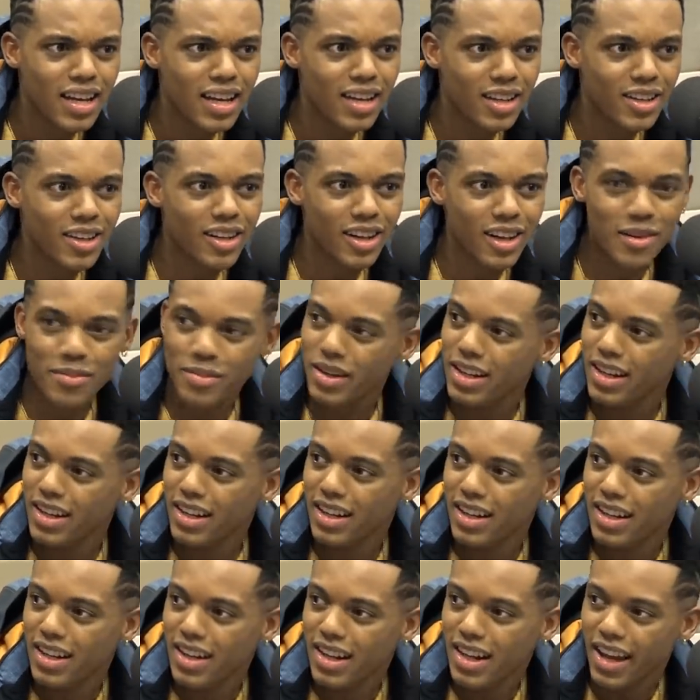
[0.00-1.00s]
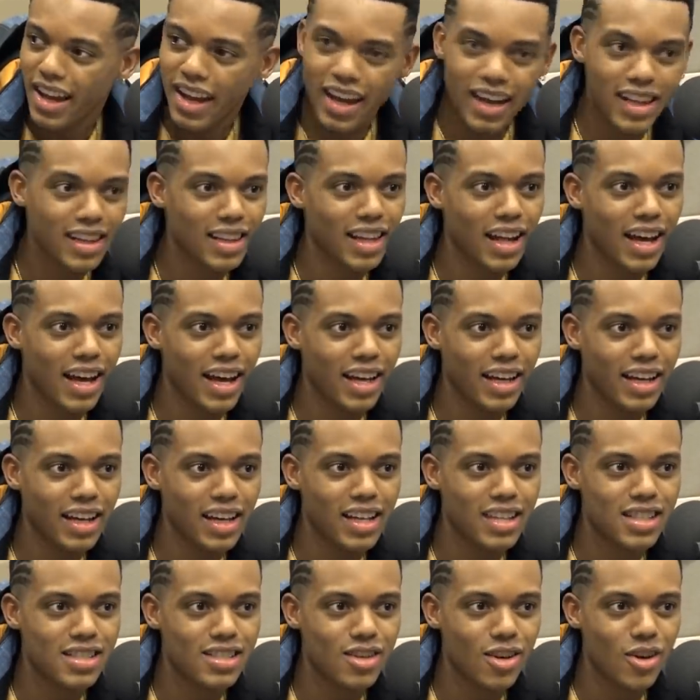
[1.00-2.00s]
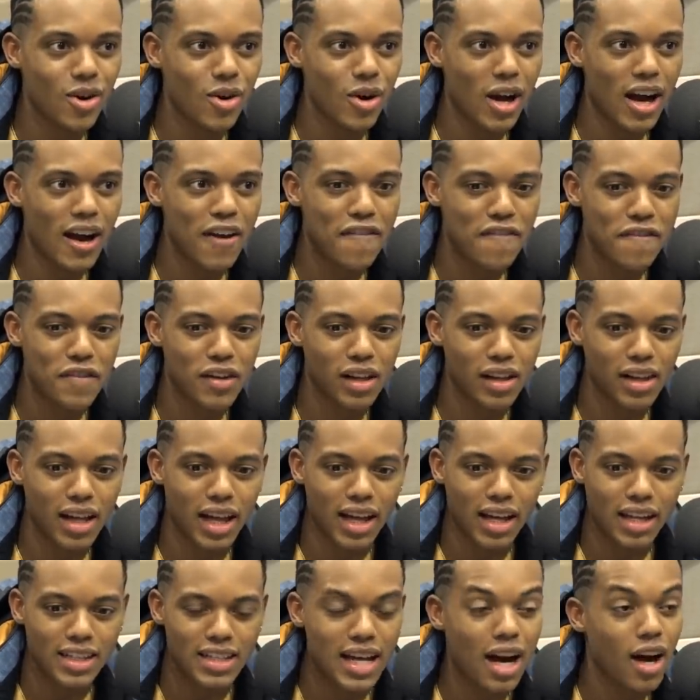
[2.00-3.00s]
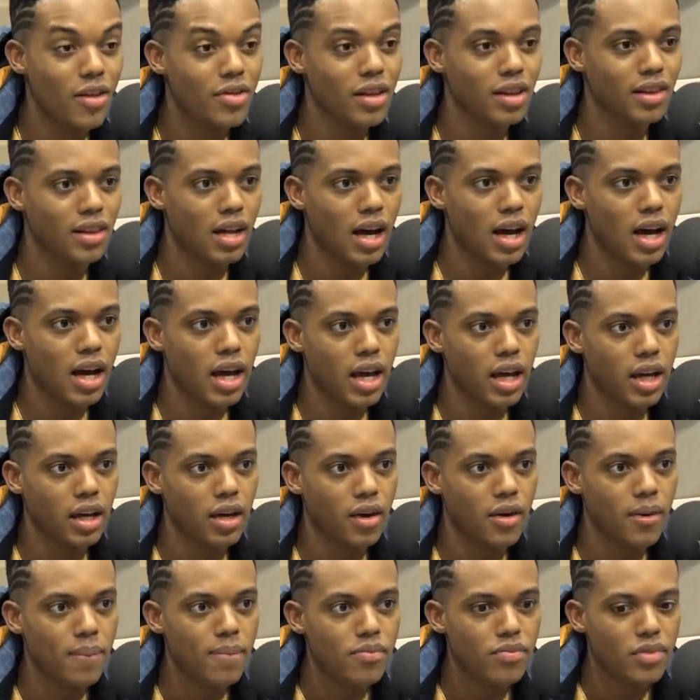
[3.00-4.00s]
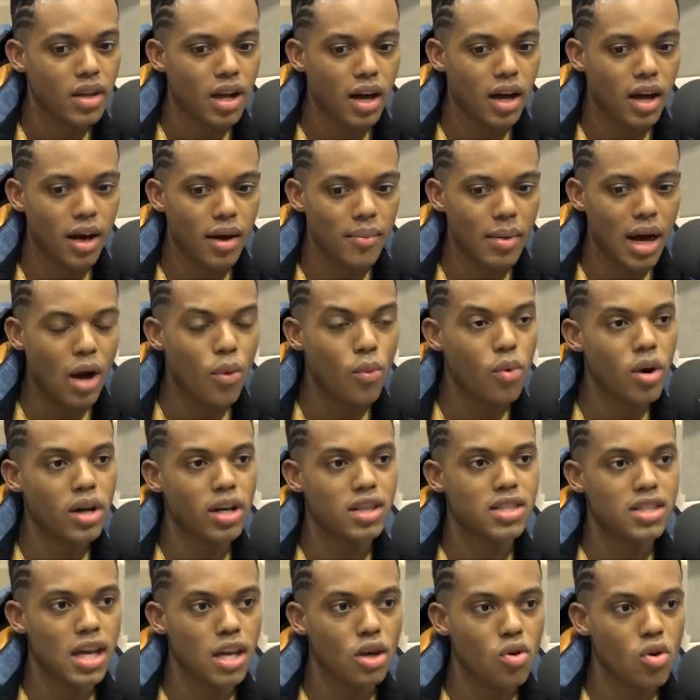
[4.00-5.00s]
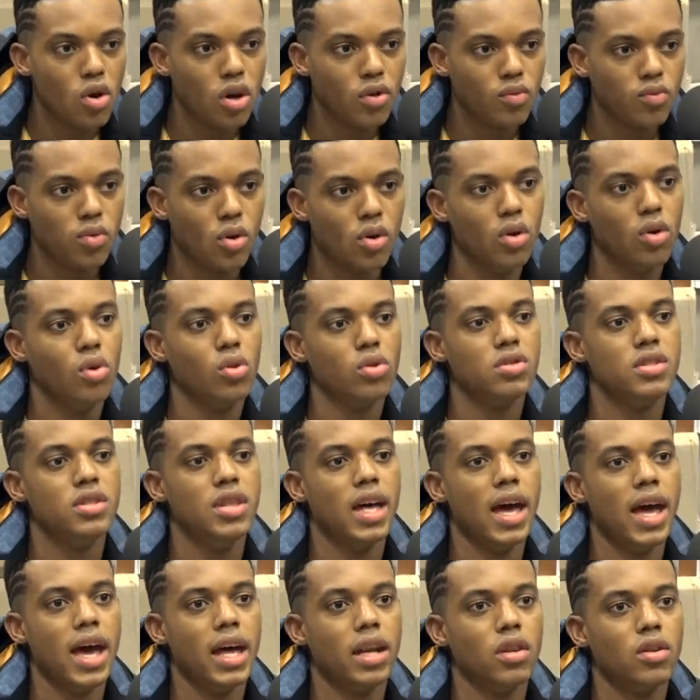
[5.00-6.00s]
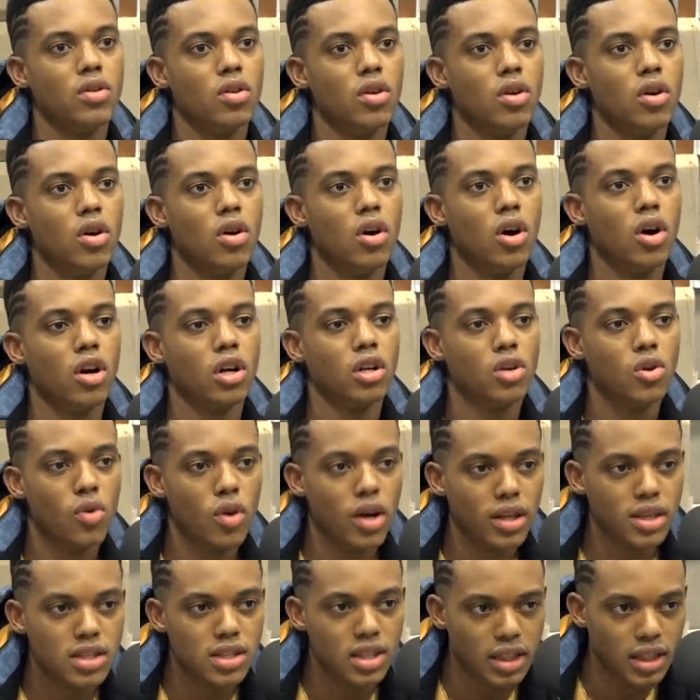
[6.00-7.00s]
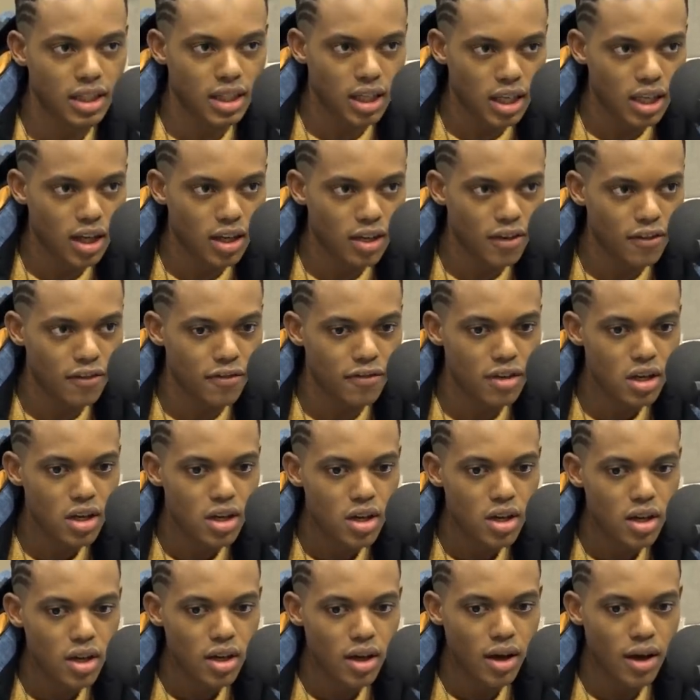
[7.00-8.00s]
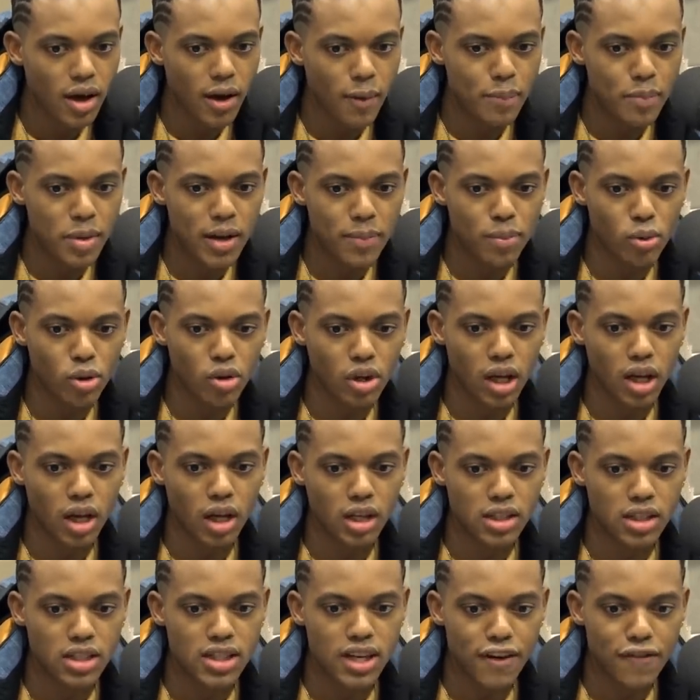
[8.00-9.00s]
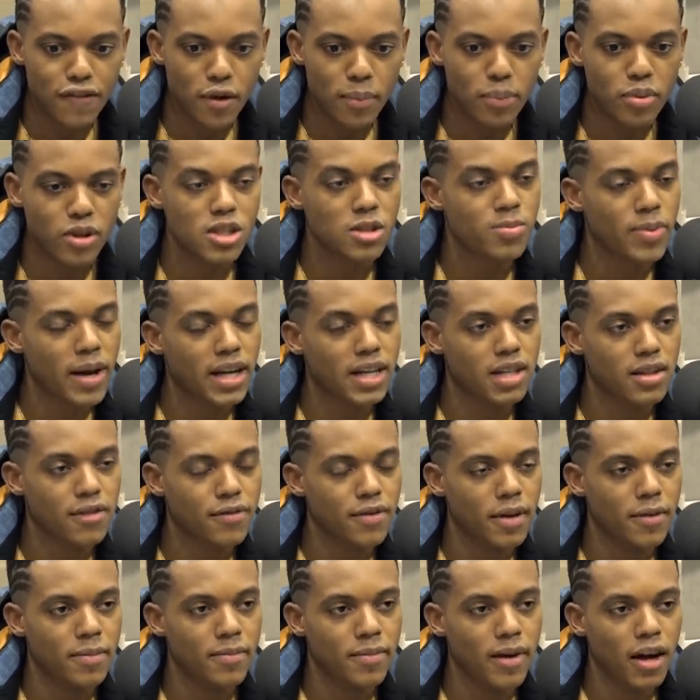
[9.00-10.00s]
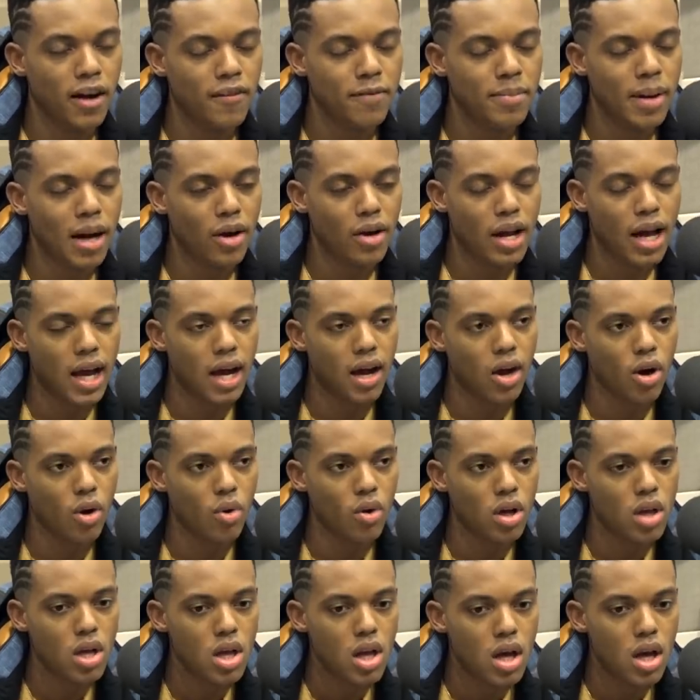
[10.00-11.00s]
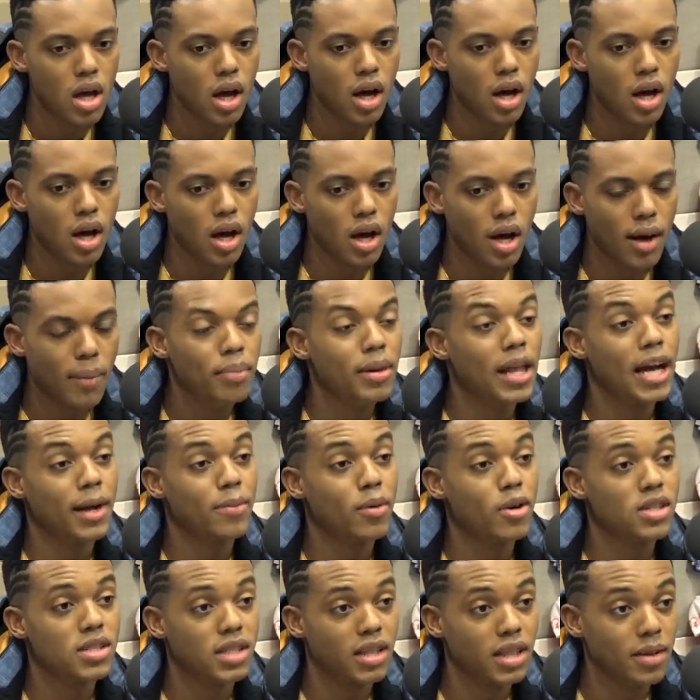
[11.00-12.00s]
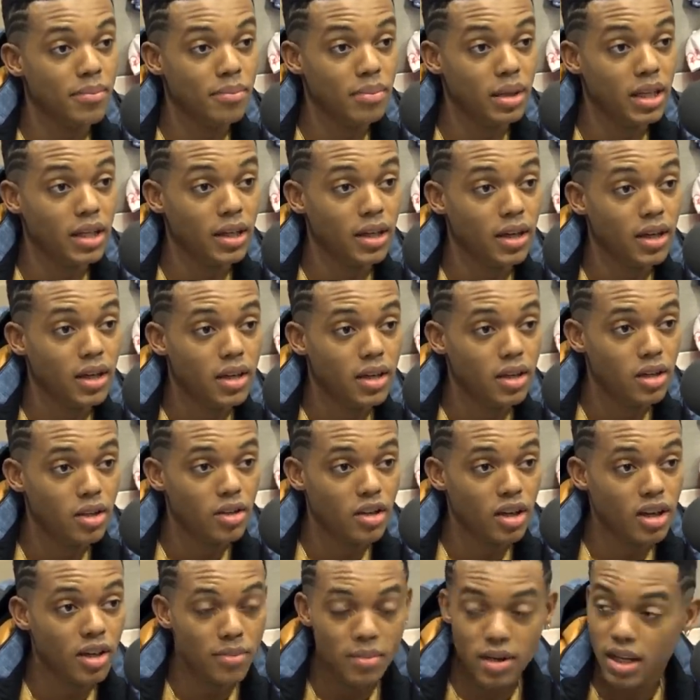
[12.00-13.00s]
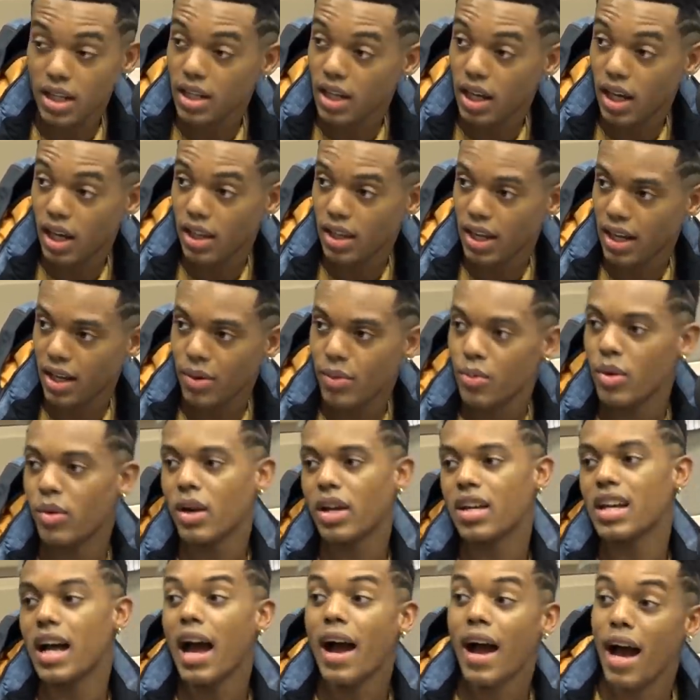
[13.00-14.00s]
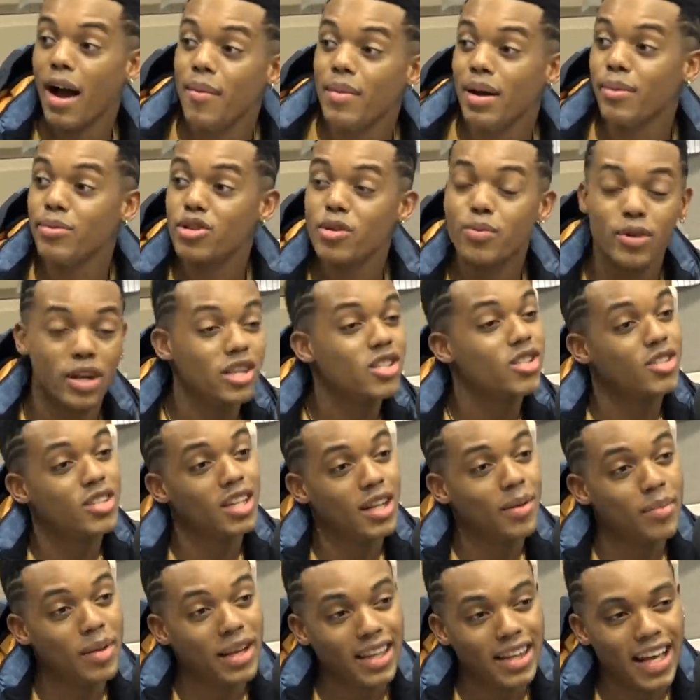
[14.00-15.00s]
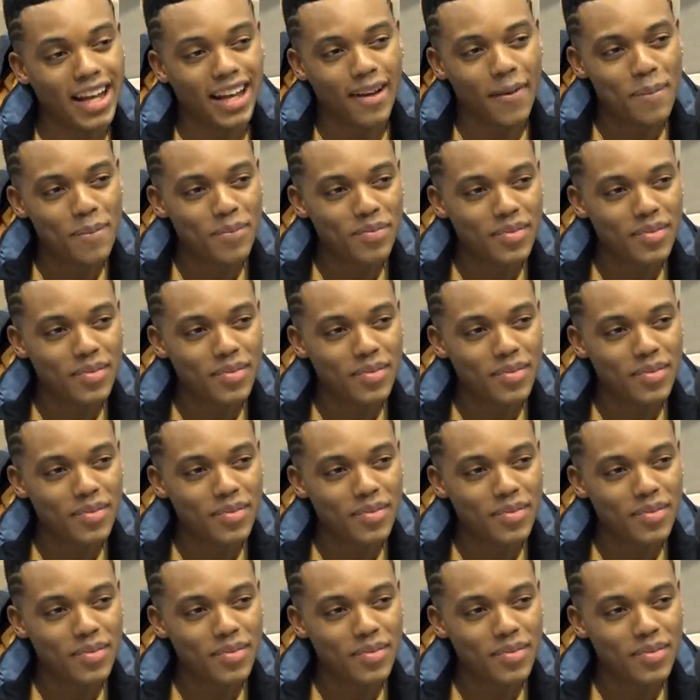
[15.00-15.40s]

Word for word: You know what I mean? Mm-hmm. And like and so I feel like down the line, mm-hmm. um, I want to take on roles that are going to give uh, people a different perspective of, about how uh, a black person can be. Mm-hmm. You know what I mean? Uh, like I, I'm super interested in being like.